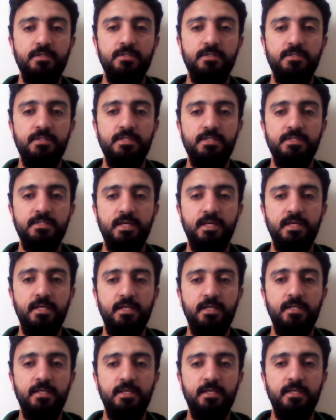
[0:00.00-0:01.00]
This
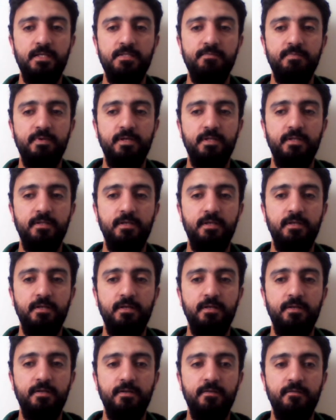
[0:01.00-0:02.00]
cycling is
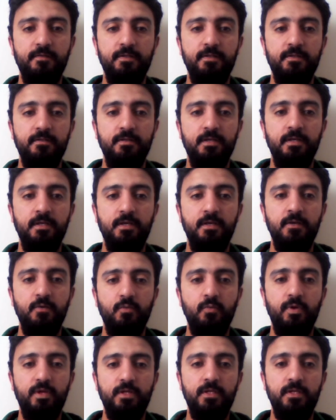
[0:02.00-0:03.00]
particularly relevant
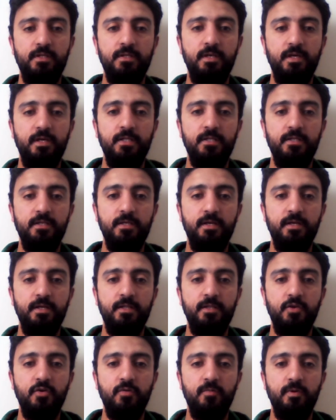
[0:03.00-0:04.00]
when integrating
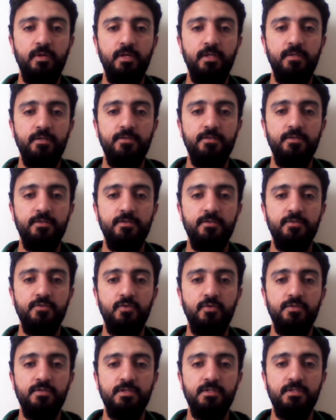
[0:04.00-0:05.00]
renewable energy
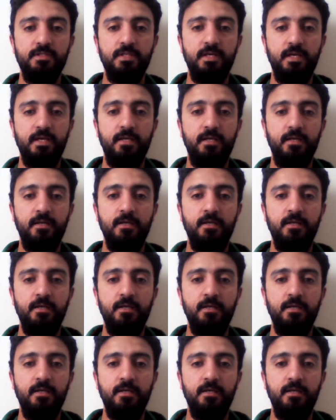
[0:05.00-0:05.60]
resources like